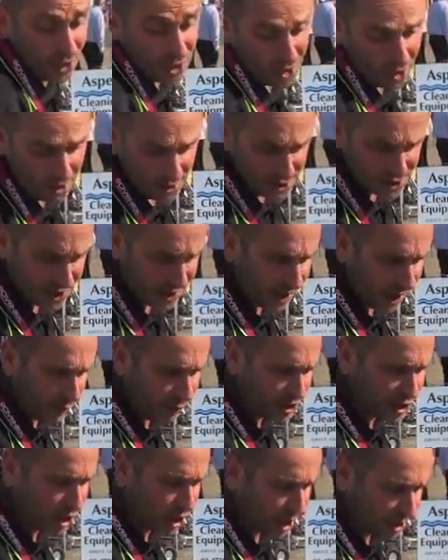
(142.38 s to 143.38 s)
because, you
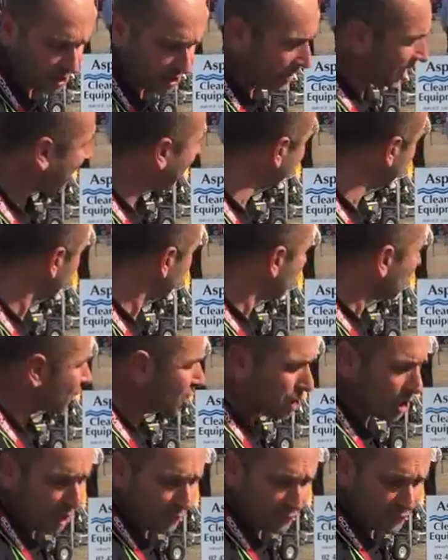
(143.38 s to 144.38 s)
know, it's got
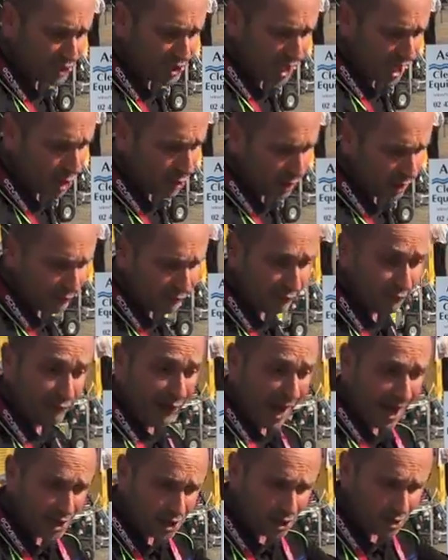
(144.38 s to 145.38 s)
surface area for
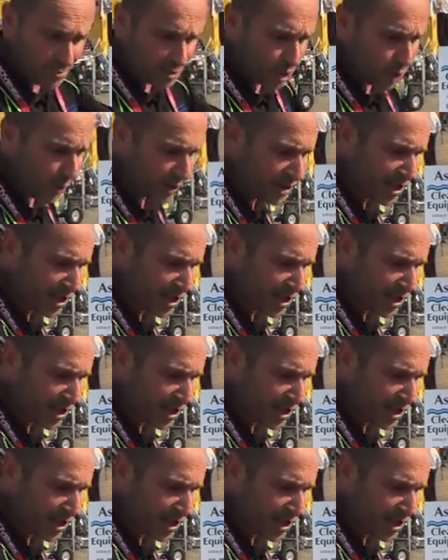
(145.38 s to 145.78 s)
vacuum to